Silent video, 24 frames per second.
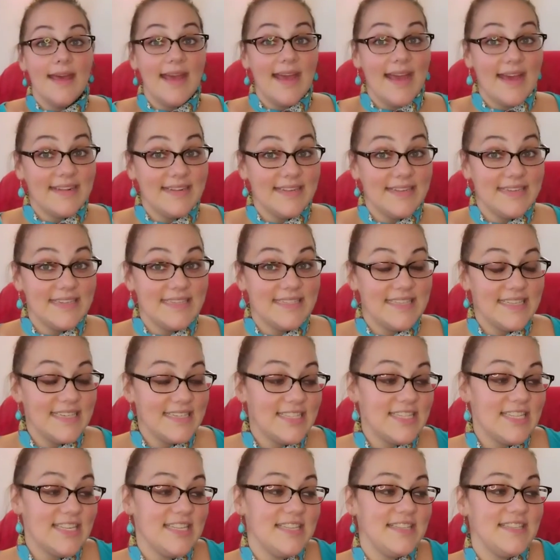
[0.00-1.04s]
And in
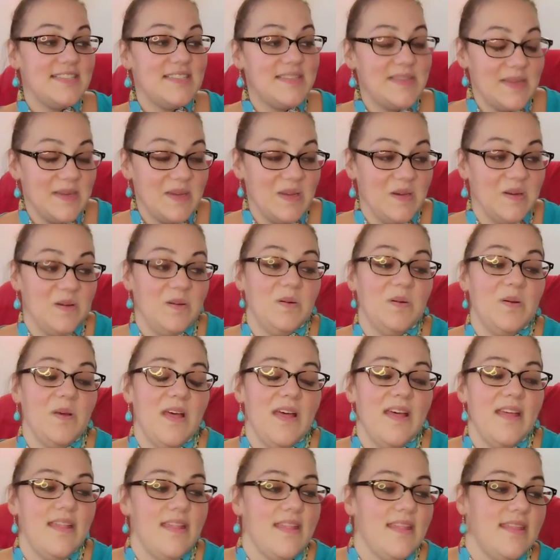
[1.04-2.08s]
addition to
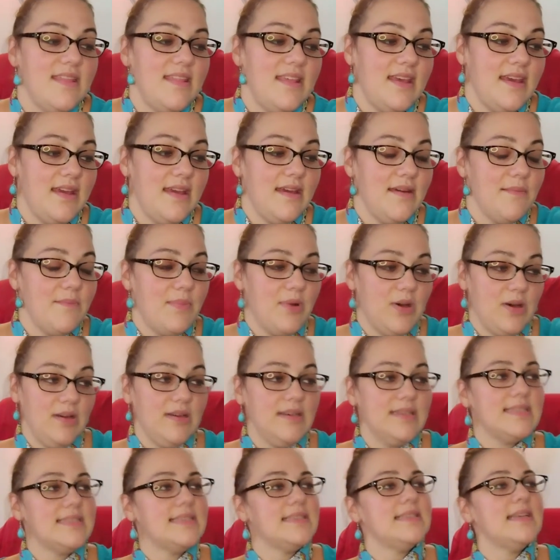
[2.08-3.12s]
the
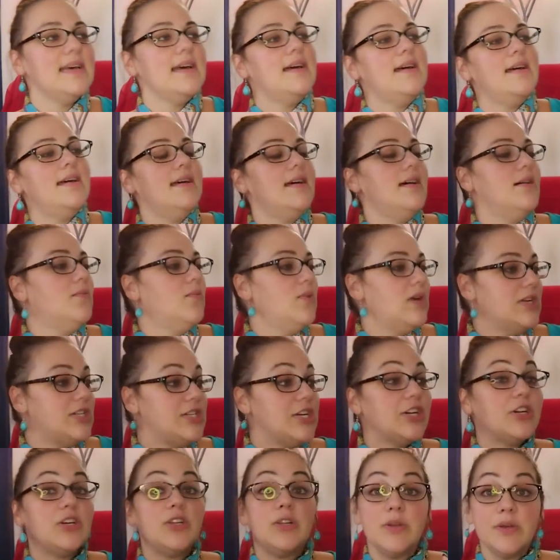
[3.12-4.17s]
books, which
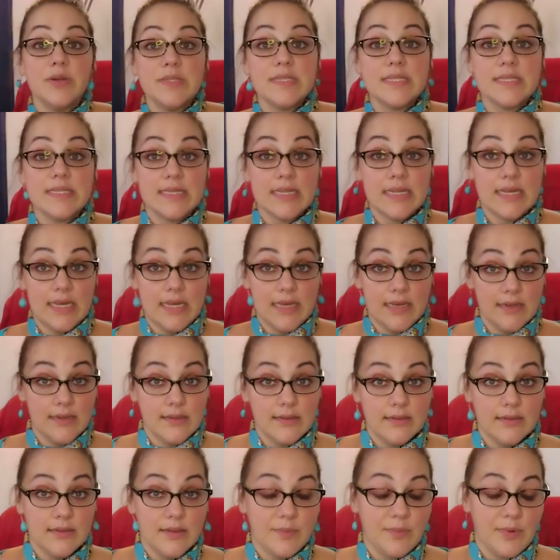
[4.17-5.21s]
includes the
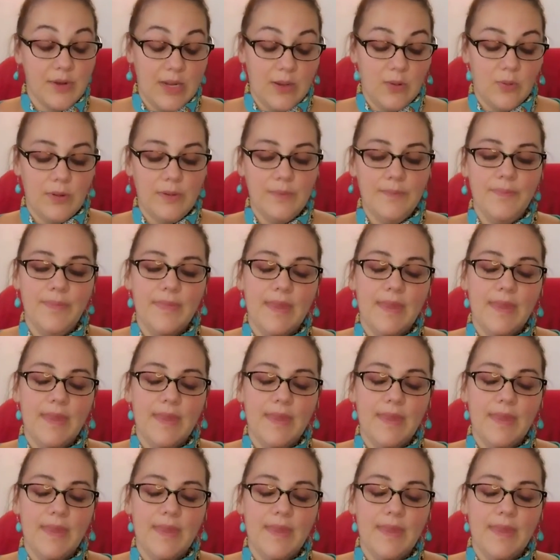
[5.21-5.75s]
prequel,